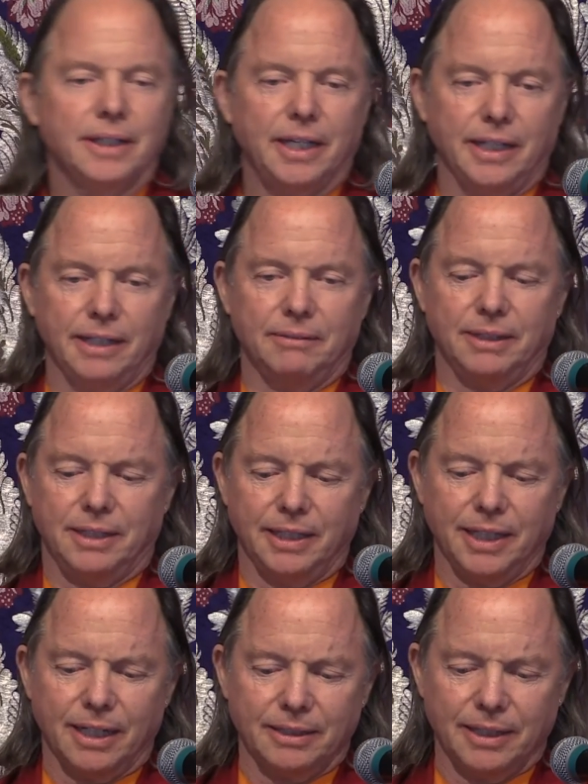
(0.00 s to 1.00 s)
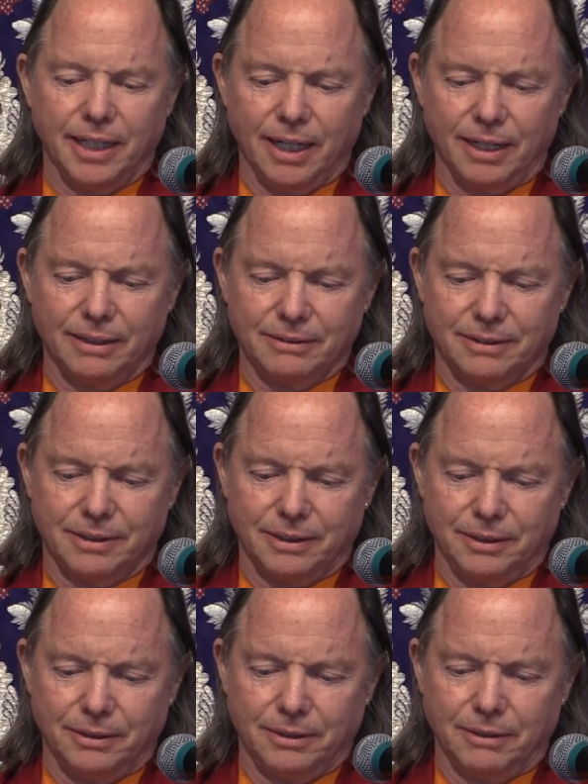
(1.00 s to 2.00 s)
Get everything out now
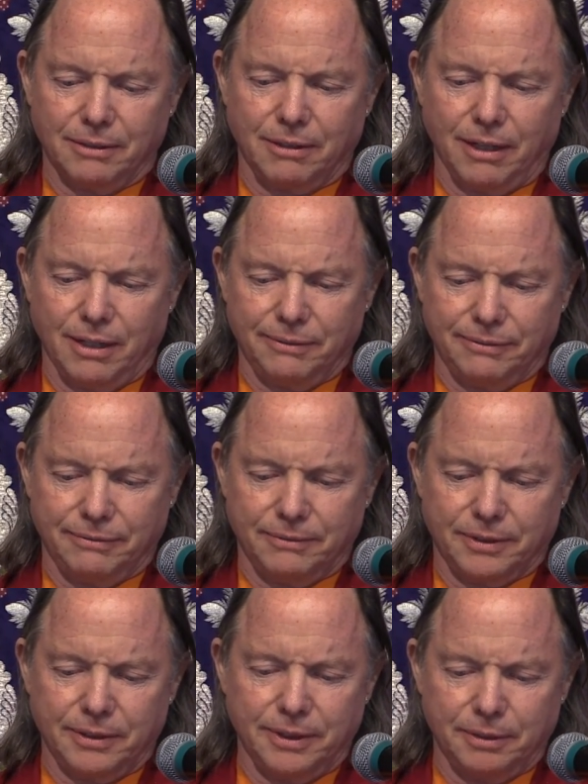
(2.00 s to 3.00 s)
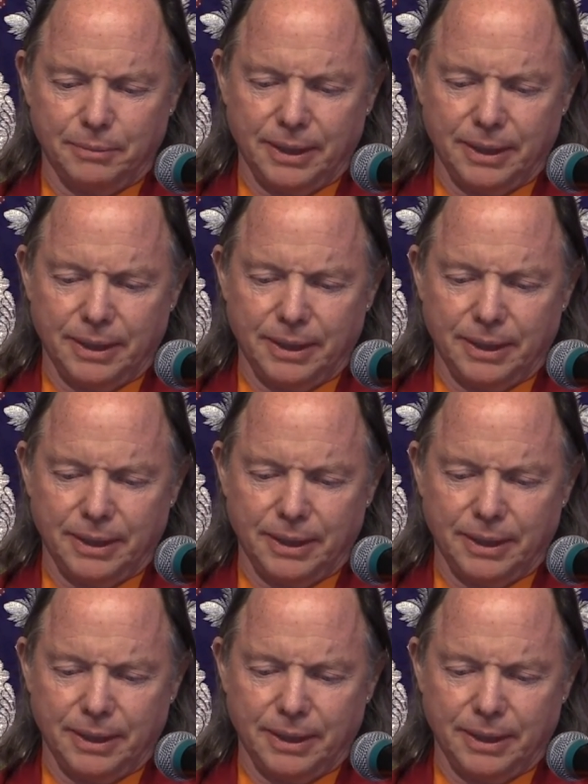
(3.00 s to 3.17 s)
so you don't cough during the